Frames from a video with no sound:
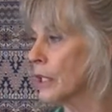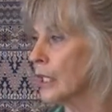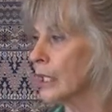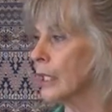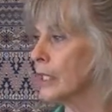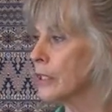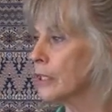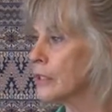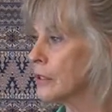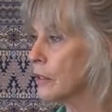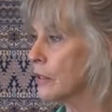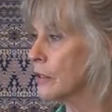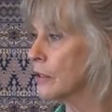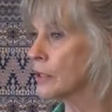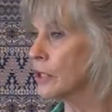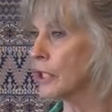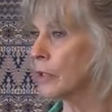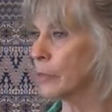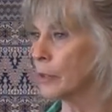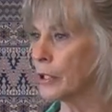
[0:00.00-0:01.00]
it just goes
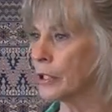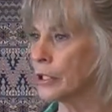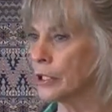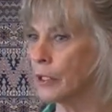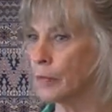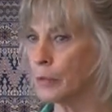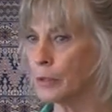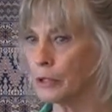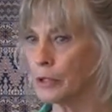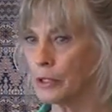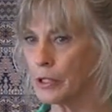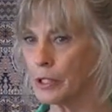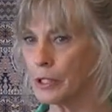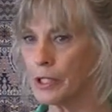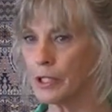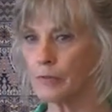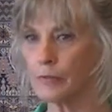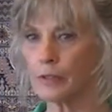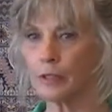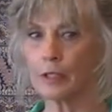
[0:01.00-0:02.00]
deeper and deeper into
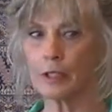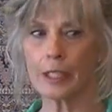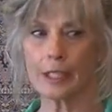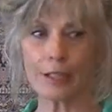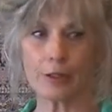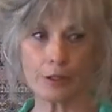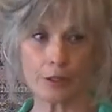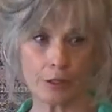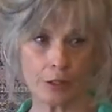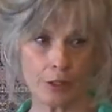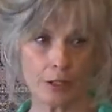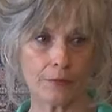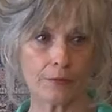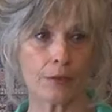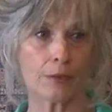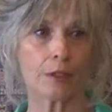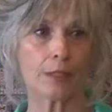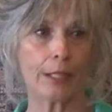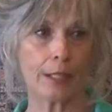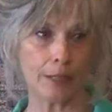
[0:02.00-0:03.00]
different layers and
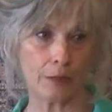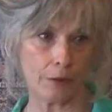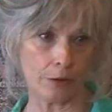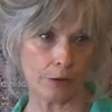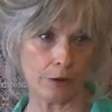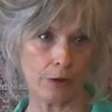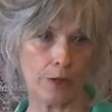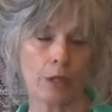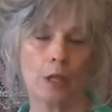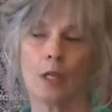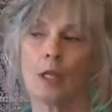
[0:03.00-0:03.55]
different layers.